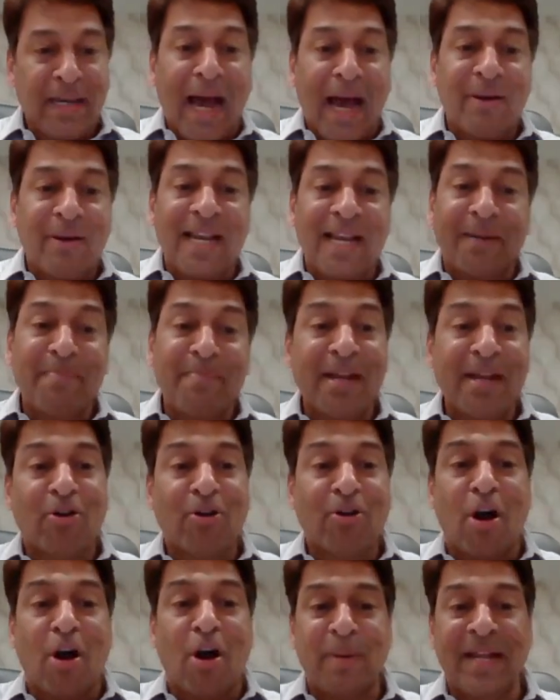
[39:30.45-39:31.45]
Now let me
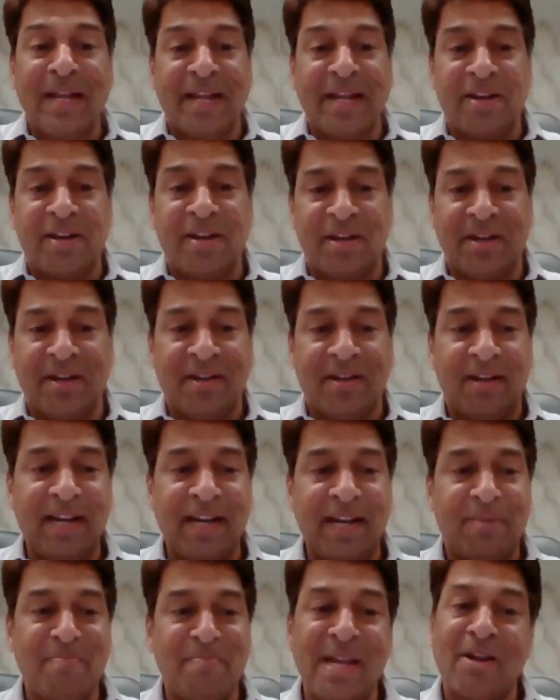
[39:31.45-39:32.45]
complicate it.
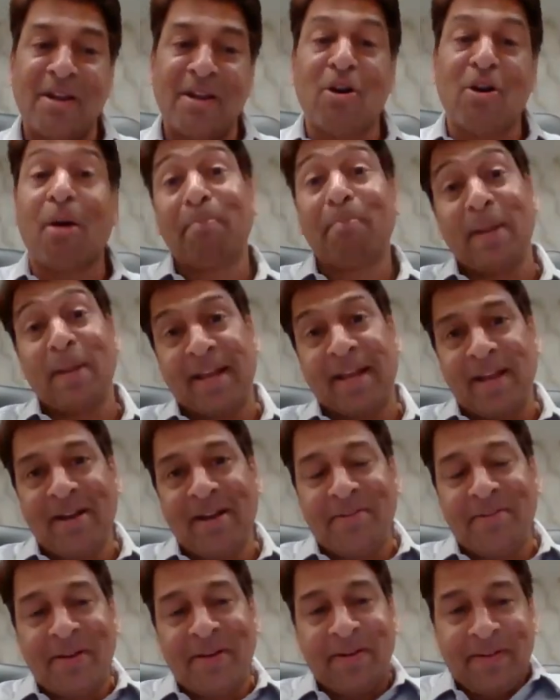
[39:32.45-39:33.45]
Let me
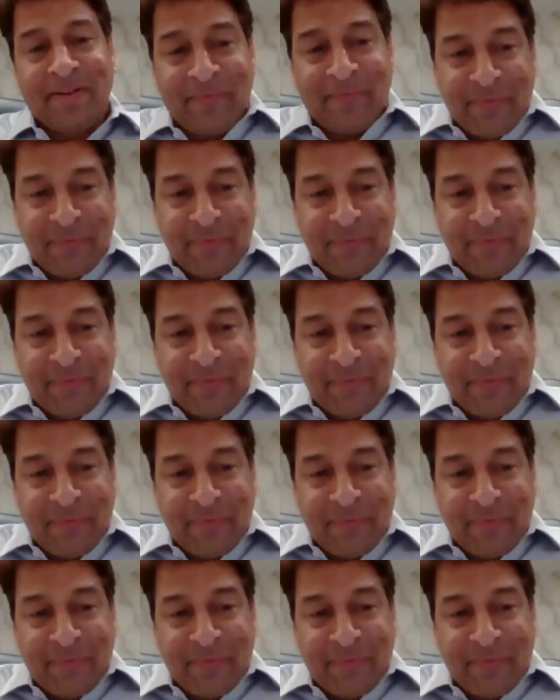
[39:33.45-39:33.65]
complicate it.